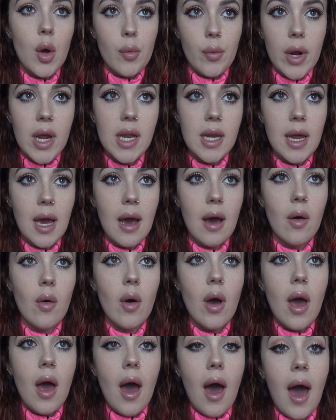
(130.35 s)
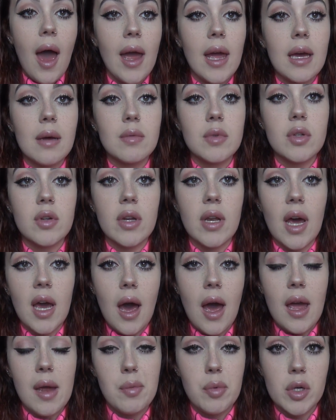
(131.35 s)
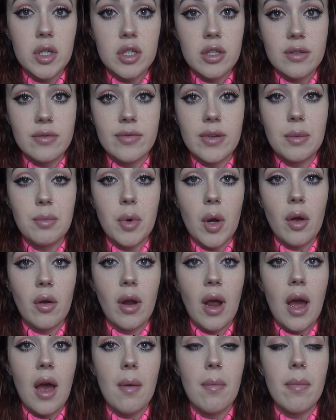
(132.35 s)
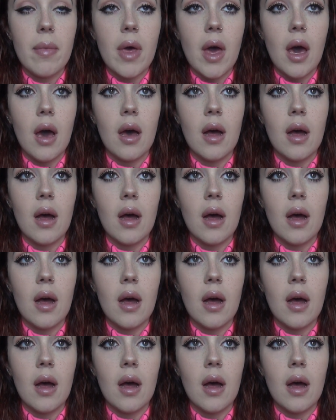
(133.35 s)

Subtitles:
Right now, I am doing a hypertrophy program,